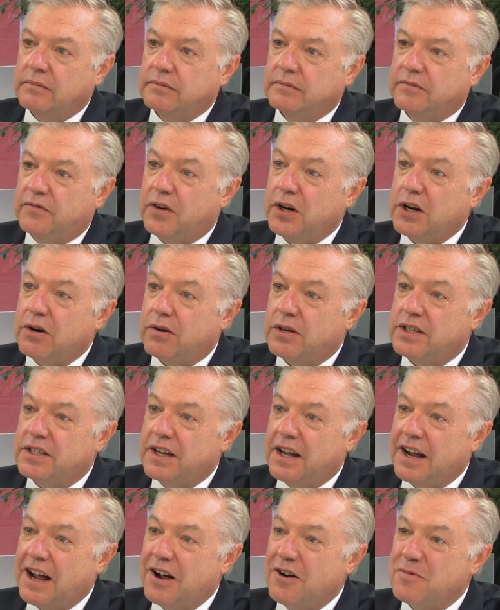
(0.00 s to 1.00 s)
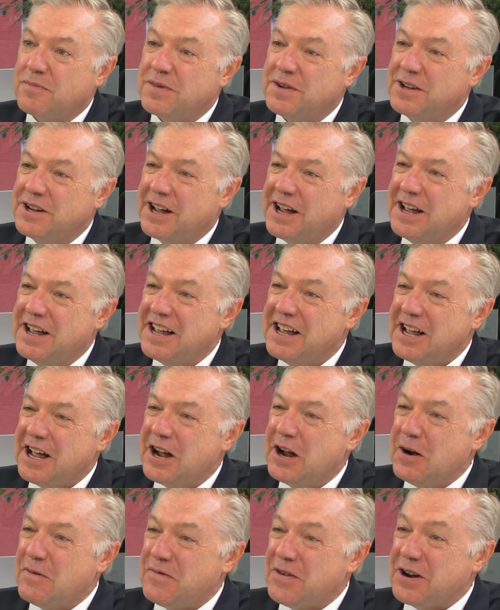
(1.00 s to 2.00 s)
For your sake, I hope
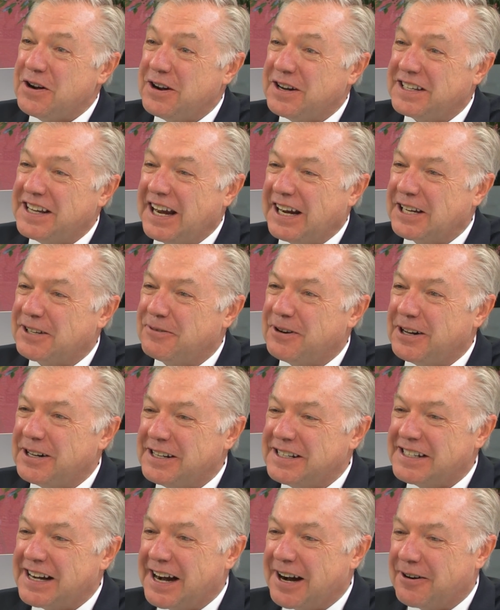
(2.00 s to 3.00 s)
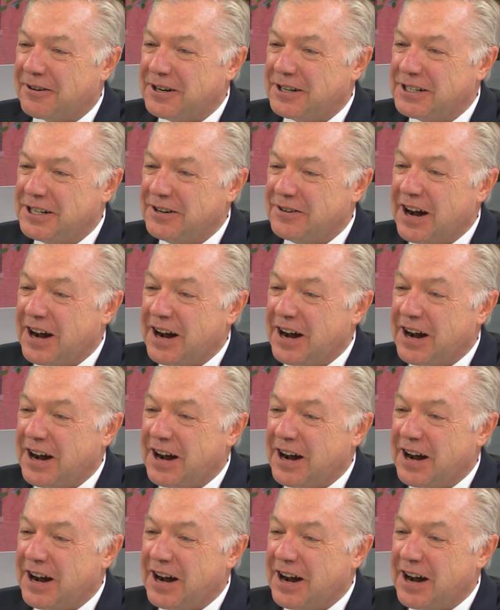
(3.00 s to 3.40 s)
for your sake as well as ours too.